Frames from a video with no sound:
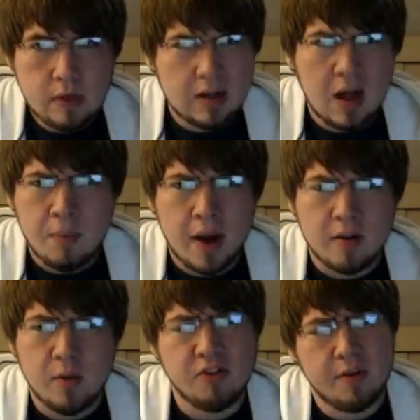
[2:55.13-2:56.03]
Not bad,
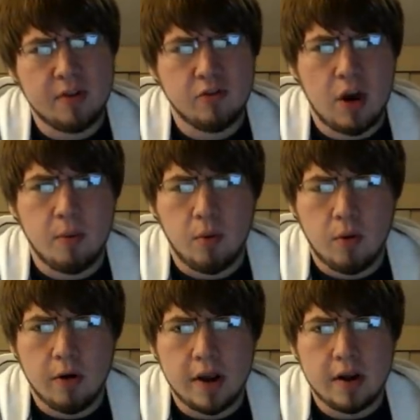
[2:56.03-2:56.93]
especially if they drop a
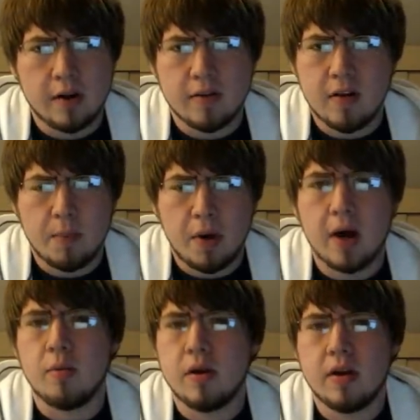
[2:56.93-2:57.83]
Warning and set a
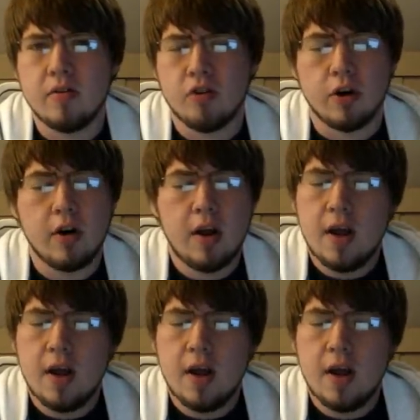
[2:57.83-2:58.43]
Bottomless or